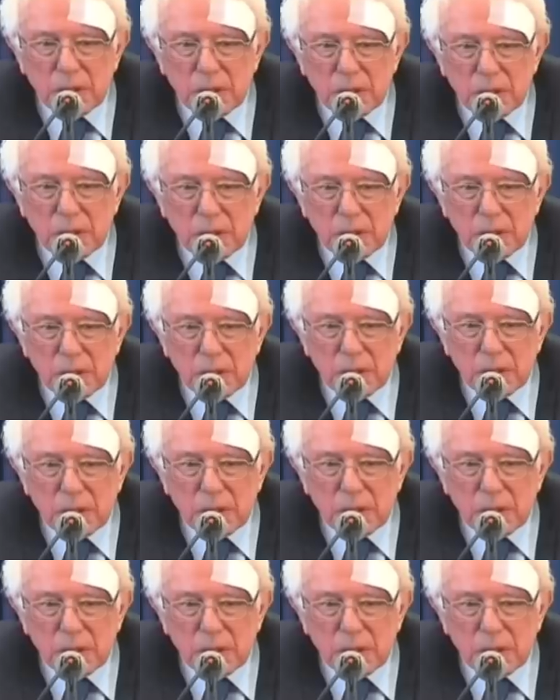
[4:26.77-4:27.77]

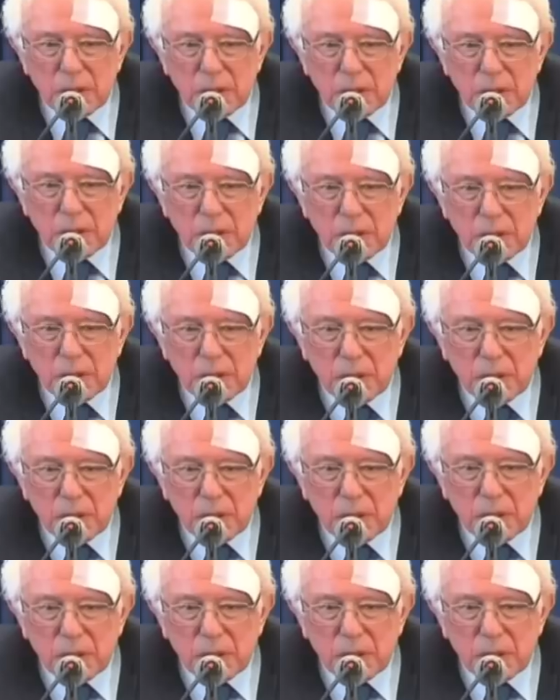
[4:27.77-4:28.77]

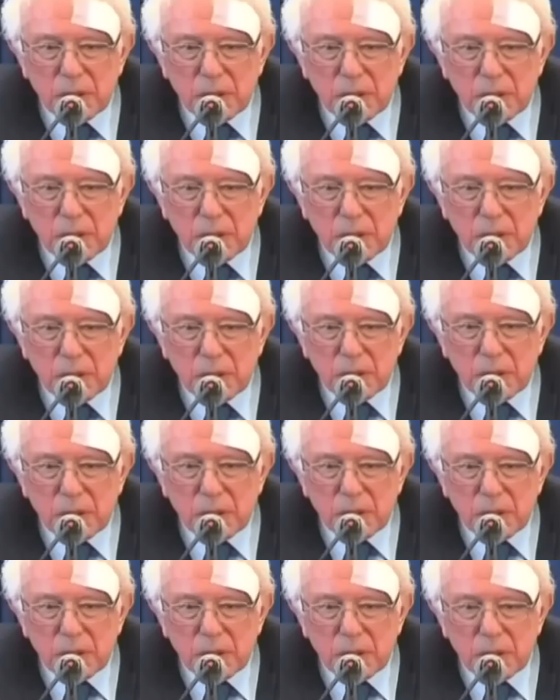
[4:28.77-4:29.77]

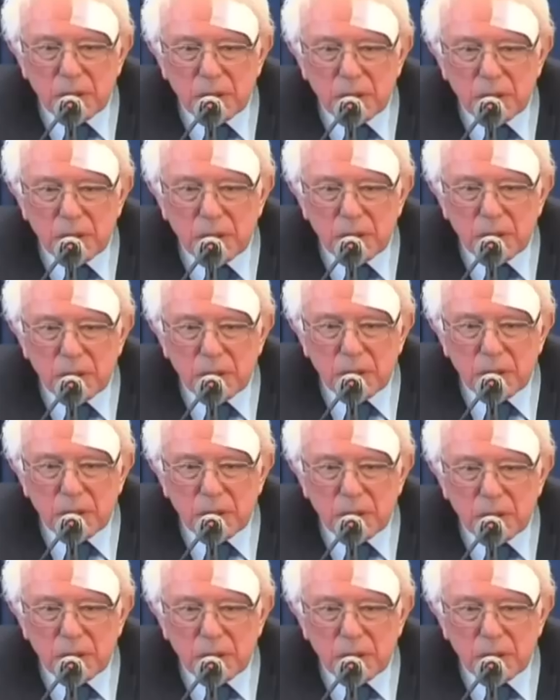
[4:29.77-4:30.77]

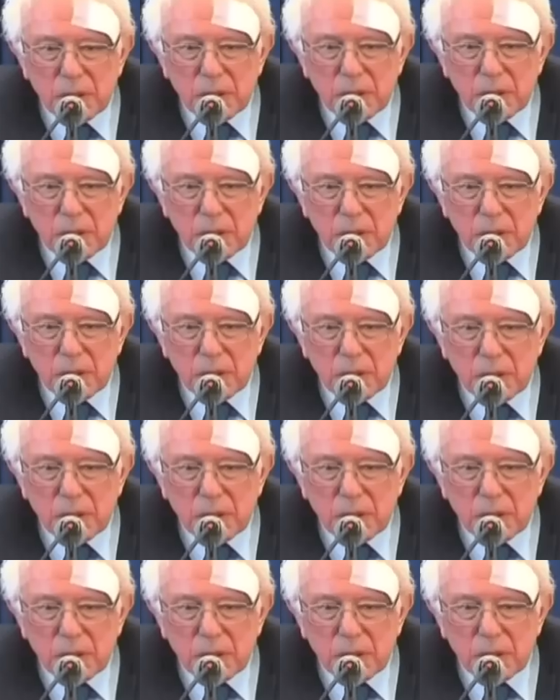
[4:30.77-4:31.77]

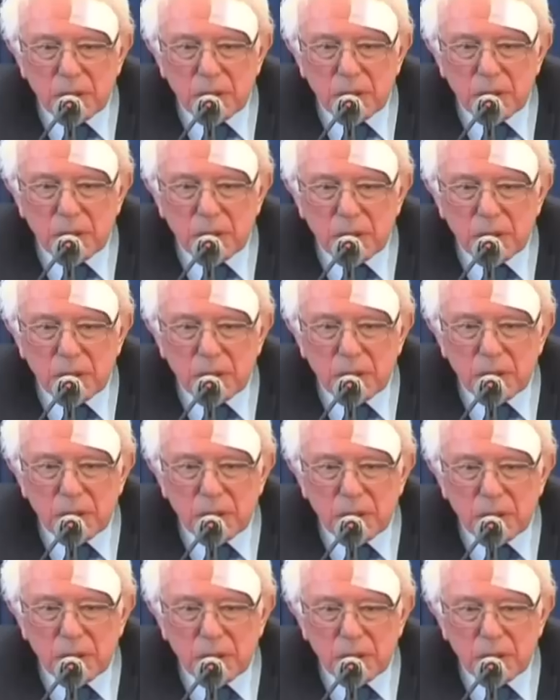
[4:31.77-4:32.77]

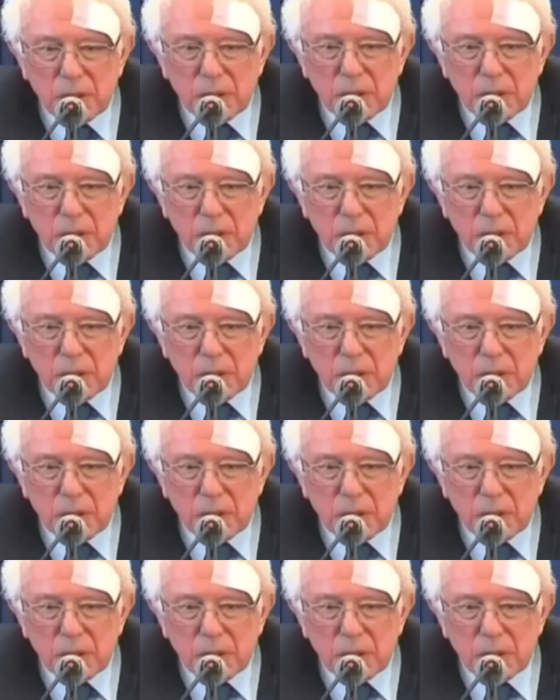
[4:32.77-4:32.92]
The person shown says nothing.